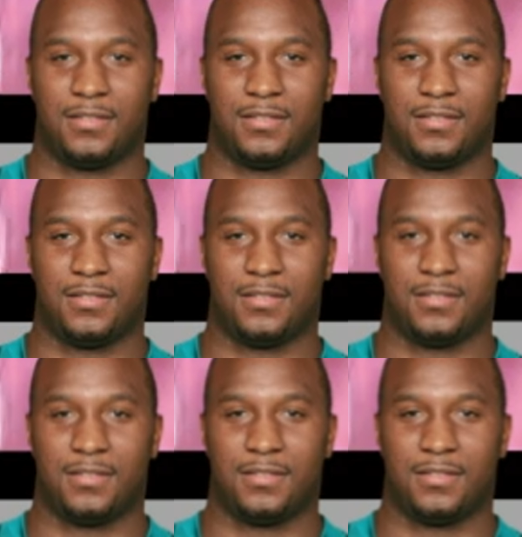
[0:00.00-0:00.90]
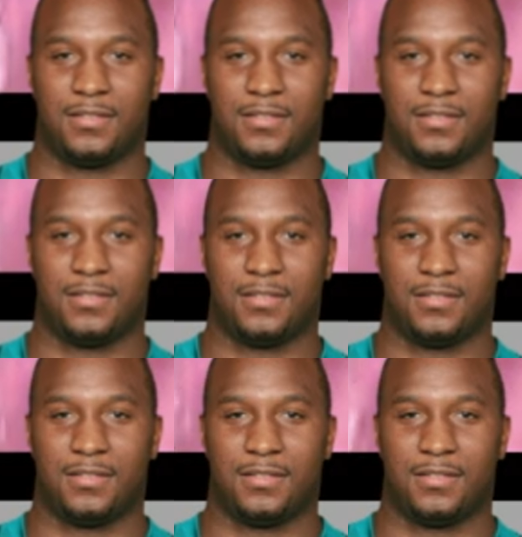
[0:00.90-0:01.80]

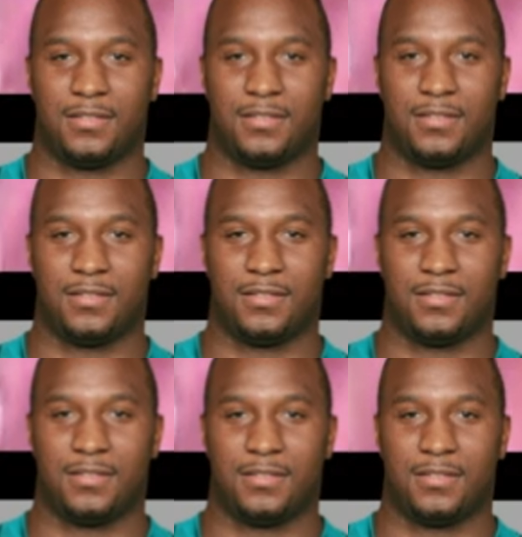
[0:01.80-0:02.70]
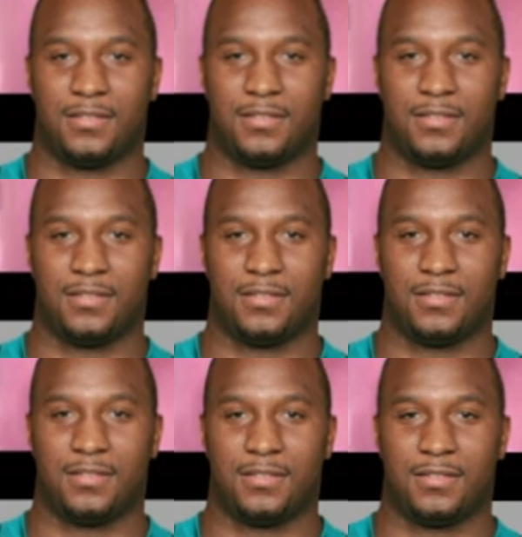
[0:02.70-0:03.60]

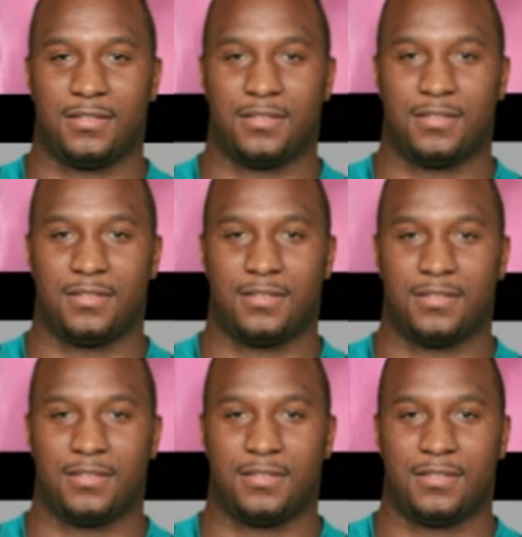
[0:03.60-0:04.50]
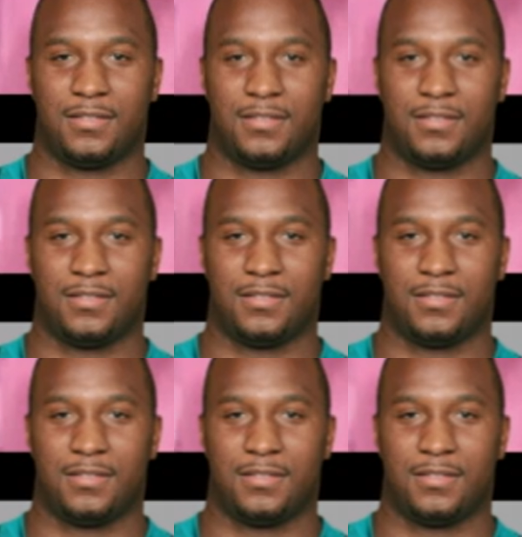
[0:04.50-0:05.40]

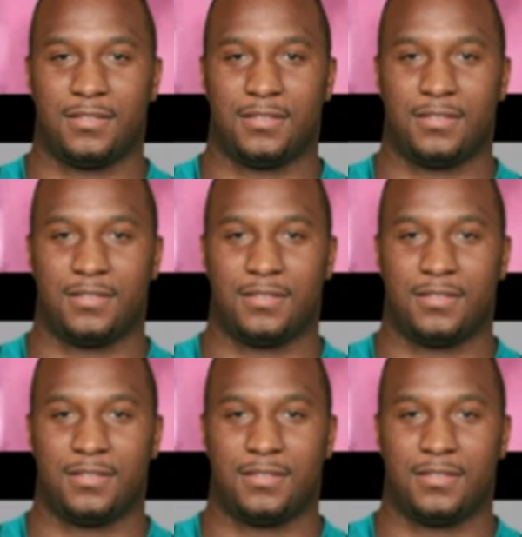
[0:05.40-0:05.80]
[no speech]